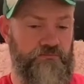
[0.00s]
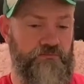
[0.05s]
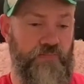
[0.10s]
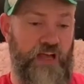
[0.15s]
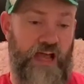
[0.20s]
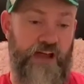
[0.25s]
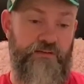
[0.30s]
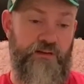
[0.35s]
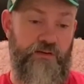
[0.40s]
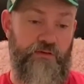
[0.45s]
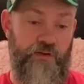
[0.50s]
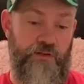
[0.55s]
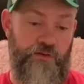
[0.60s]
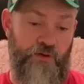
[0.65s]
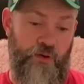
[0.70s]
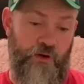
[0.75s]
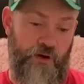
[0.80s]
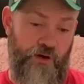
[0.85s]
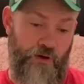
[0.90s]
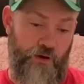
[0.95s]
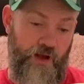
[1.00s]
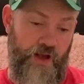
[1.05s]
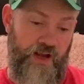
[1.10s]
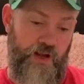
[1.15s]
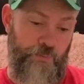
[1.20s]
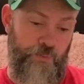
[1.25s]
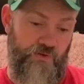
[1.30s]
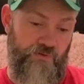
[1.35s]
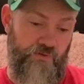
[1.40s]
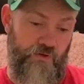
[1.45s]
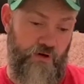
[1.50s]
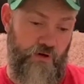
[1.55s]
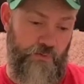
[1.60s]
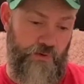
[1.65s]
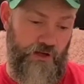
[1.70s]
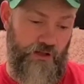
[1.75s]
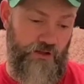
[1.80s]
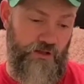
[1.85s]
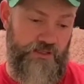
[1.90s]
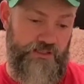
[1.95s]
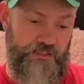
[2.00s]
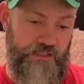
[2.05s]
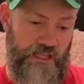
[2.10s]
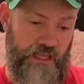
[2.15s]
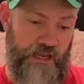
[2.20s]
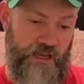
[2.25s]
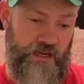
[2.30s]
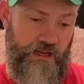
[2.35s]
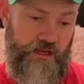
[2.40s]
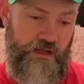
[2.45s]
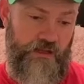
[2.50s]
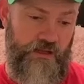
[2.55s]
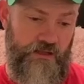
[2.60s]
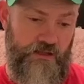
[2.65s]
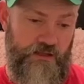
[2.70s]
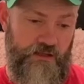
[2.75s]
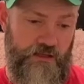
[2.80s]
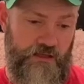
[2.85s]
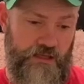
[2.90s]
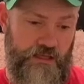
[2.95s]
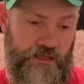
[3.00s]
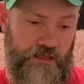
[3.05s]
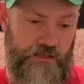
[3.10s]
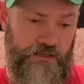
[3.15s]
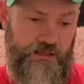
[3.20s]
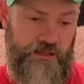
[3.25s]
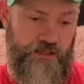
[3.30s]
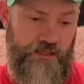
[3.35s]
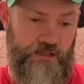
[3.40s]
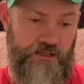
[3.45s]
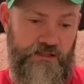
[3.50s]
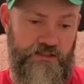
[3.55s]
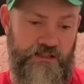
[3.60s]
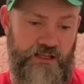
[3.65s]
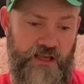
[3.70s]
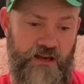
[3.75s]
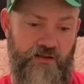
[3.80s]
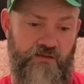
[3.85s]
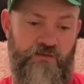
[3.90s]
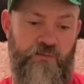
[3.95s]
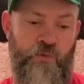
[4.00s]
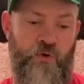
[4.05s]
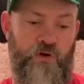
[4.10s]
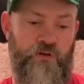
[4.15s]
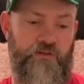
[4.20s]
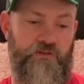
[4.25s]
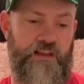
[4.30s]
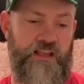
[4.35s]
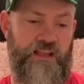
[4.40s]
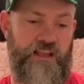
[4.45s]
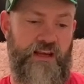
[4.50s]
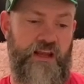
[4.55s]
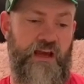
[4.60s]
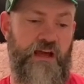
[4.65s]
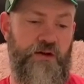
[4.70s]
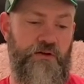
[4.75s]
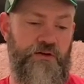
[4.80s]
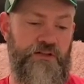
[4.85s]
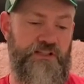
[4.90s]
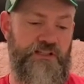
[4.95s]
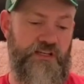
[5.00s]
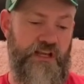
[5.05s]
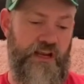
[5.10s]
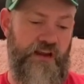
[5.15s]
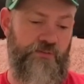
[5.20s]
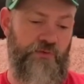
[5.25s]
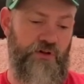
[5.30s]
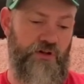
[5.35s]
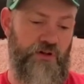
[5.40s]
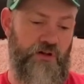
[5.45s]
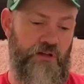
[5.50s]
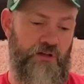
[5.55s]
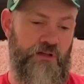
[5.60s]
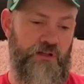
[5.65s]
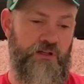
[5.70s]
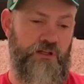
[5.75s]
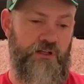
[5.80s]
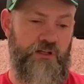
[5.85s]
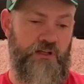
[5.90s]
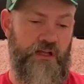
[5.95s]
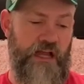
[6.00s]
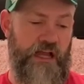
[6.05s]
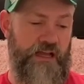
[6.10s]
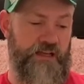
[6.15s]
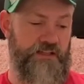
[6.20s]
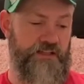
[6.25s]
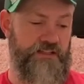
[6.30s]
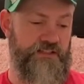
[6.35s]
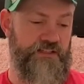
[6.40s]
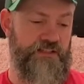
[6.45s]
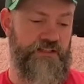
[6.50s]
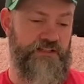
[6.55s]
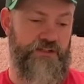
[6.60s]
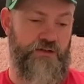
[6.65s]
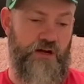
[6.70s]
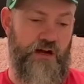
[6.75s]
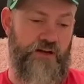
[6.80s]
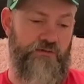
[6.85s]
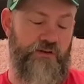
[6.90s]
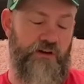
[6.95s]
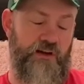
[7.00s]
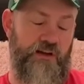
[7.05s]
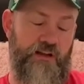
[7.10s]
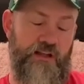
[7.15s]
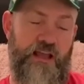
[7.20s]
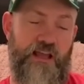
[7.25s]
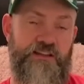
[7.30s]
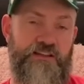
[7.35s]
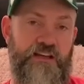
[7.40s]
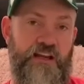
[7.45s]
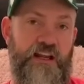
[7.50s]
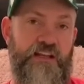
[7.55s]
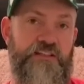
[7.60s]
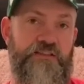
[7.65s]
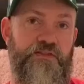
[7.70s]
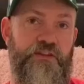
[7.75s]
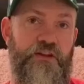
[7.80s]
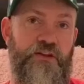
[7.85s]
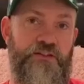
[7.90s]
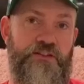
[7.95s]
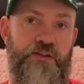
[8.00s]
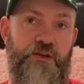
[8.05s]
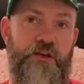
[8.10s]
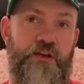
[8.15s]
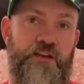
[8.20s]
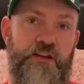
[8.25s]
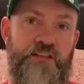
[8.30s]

I've never thrown a crank before, but it looks like it is kind of more of like an understable distance driver. It has a nice feel to it.